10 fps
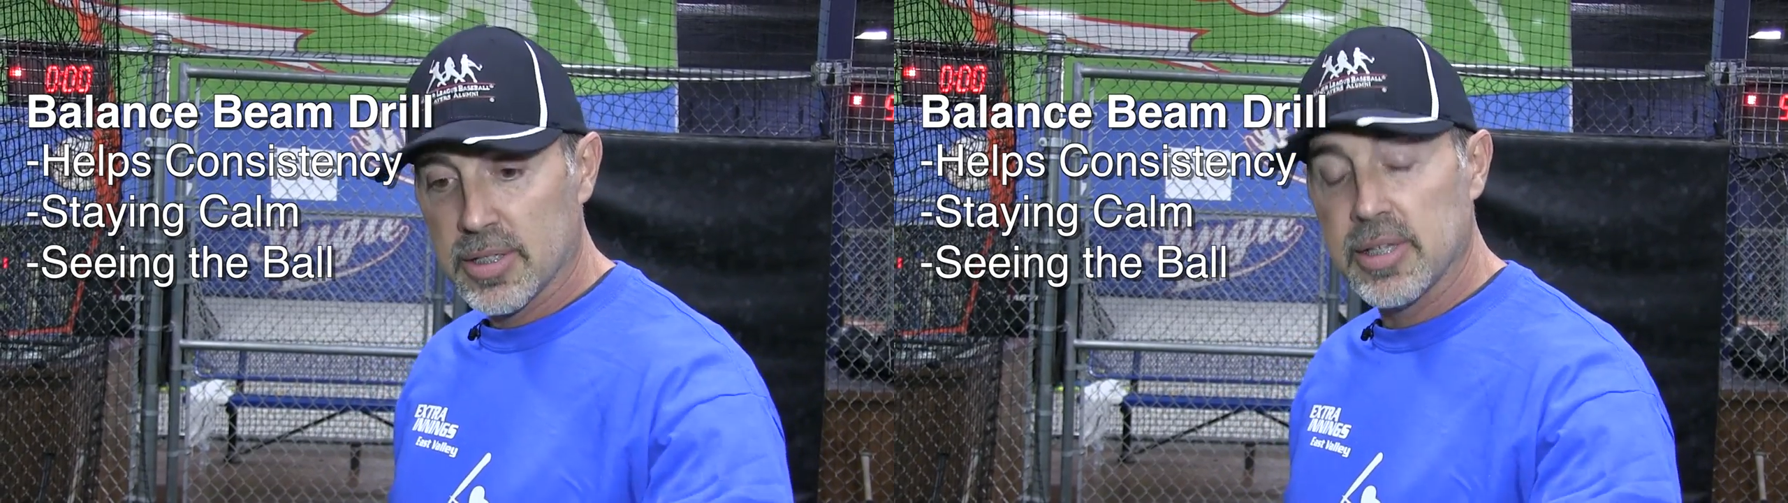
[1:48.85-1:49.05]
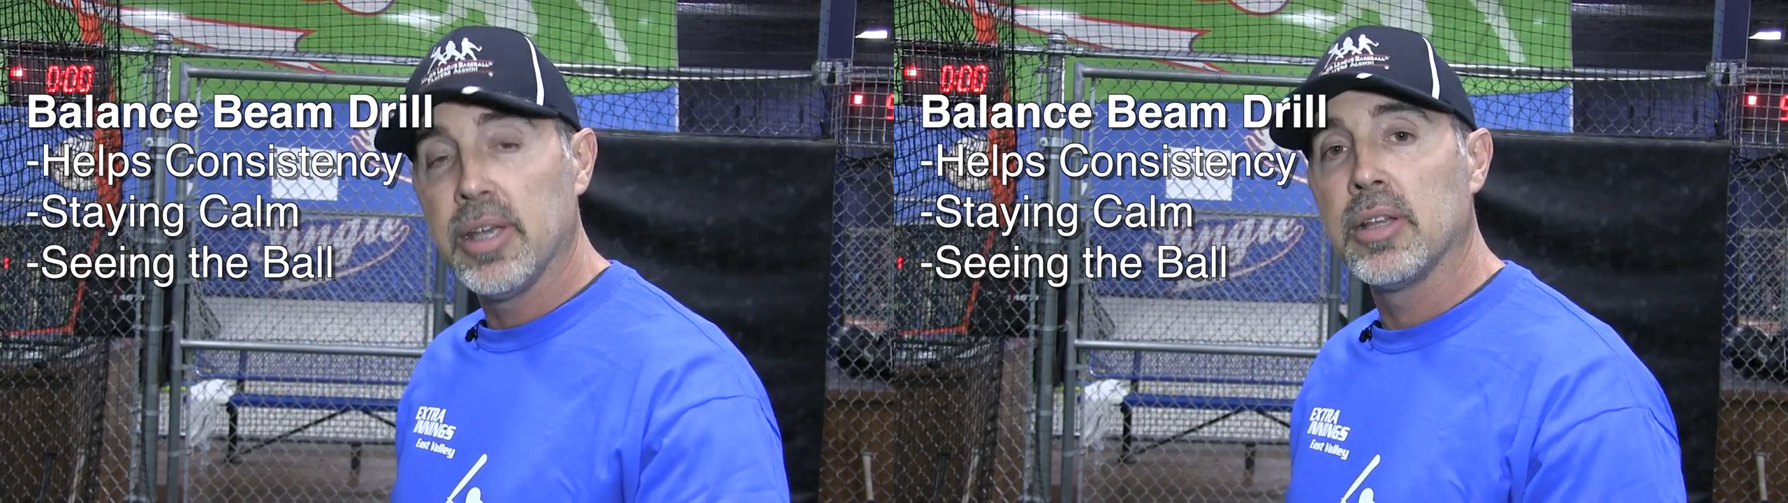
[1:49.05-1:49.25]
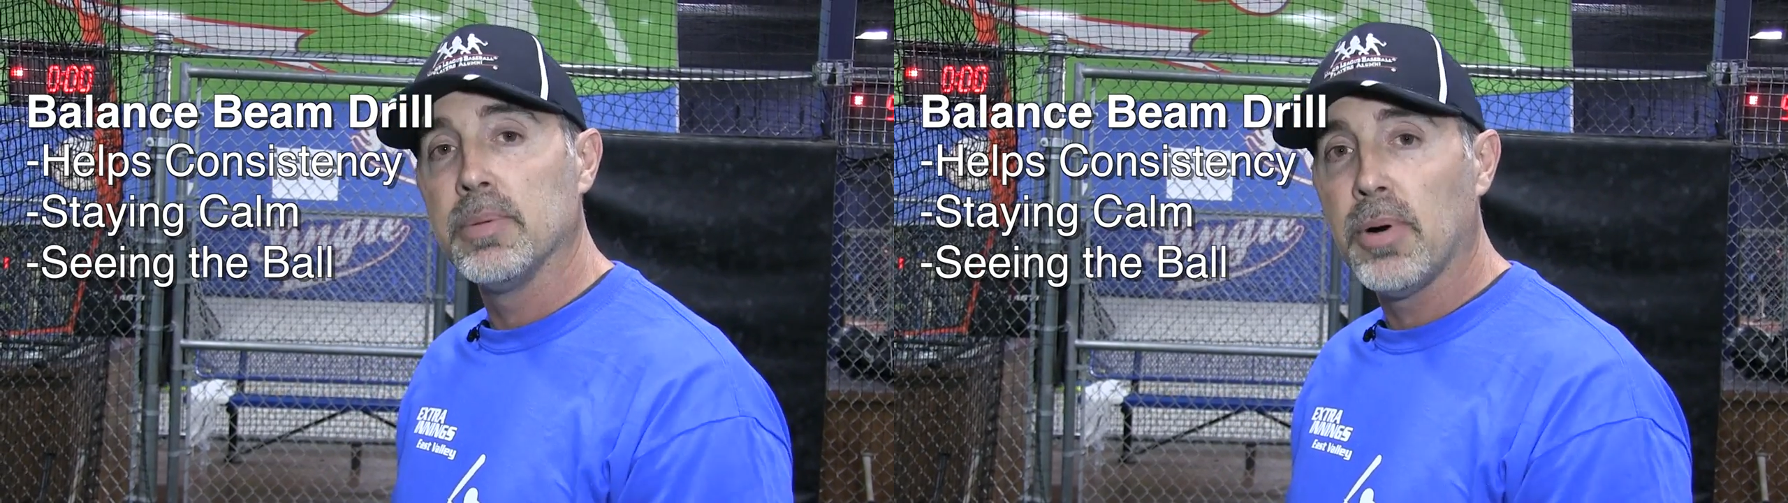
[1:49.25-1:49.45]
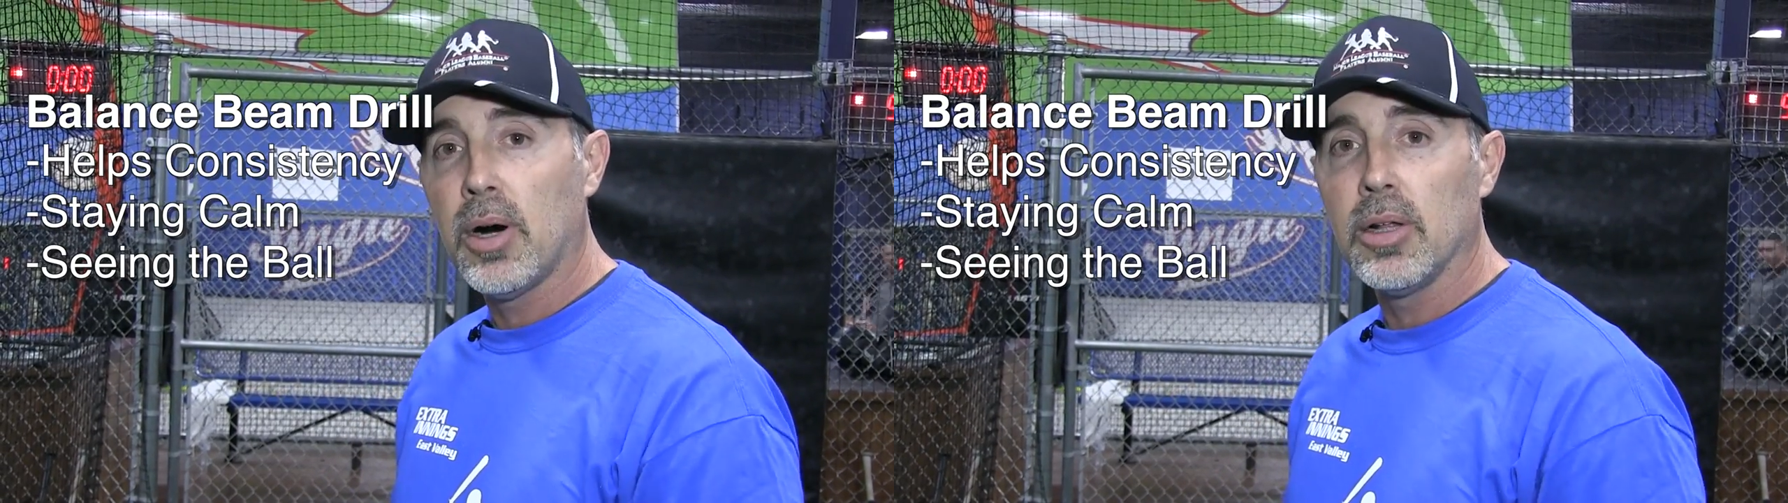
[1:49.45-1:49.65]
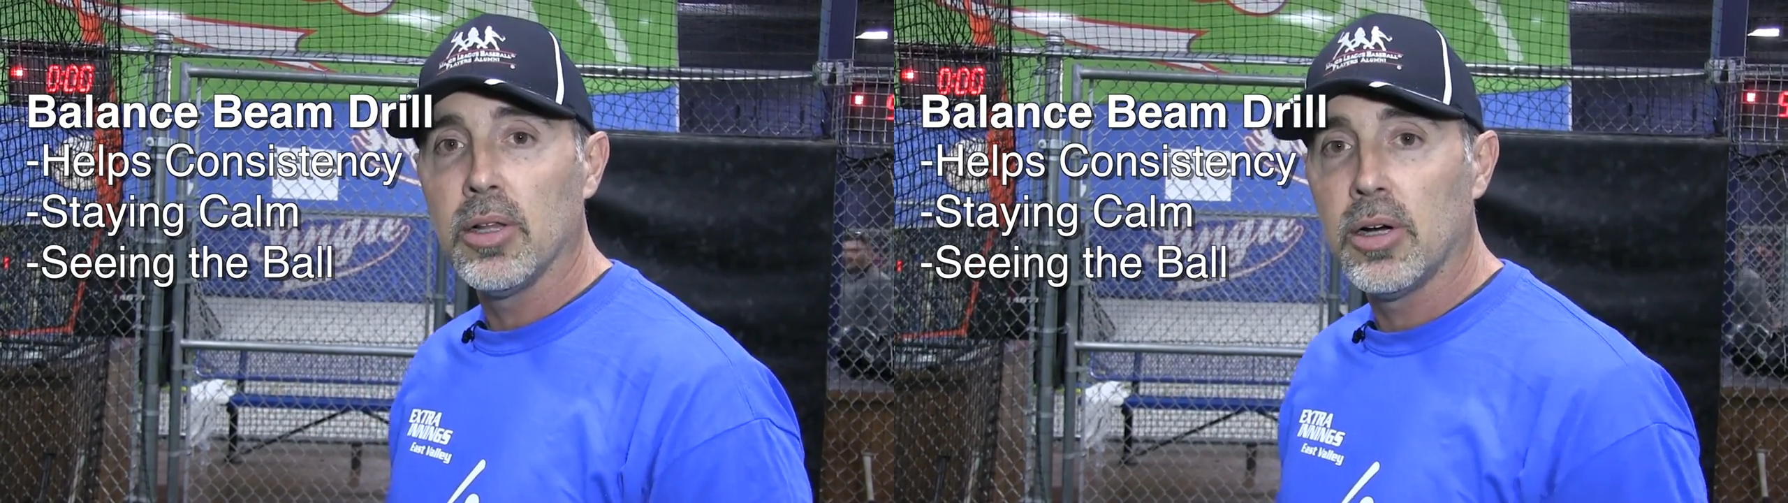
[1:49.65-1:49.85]
seeing the
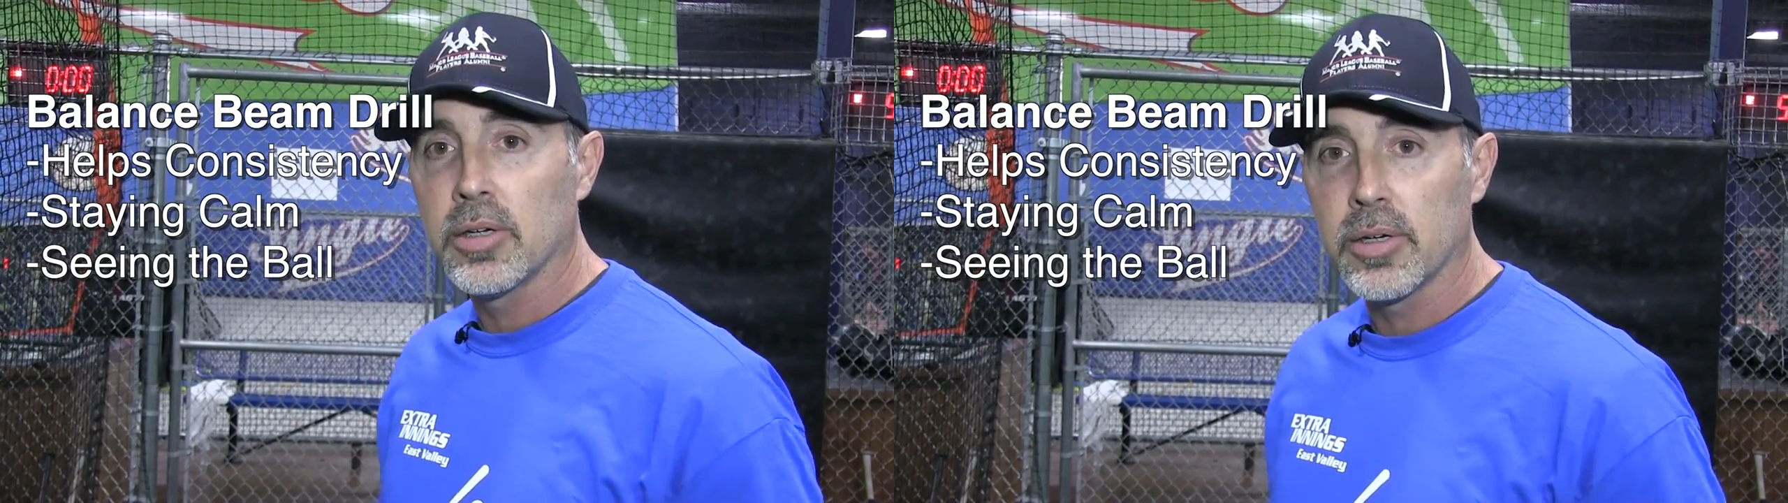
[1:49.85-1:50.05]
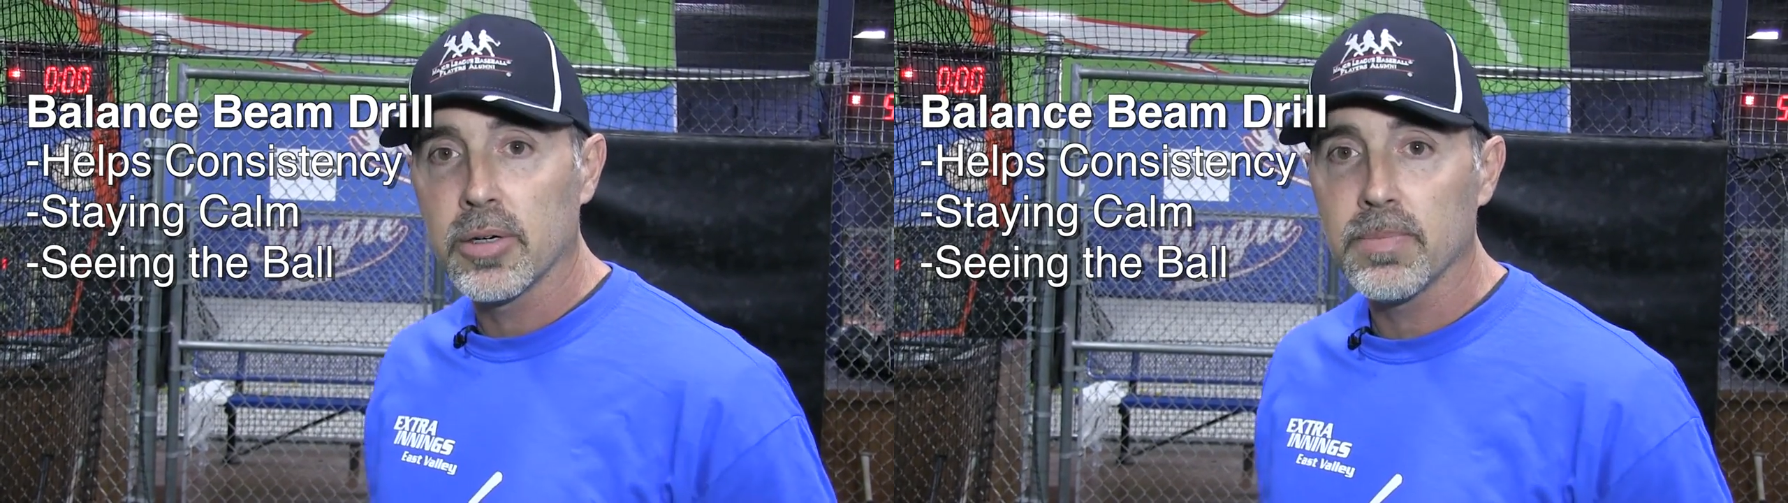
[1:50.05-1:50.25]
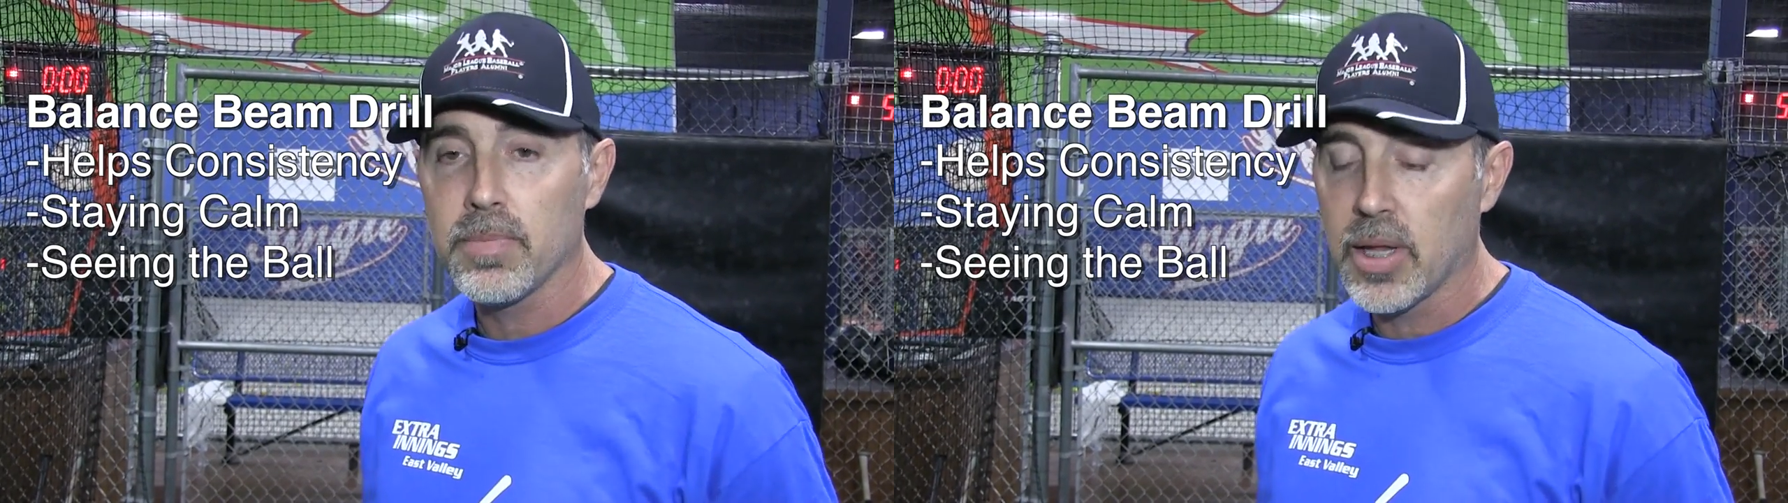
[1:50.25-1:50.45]
ball longer.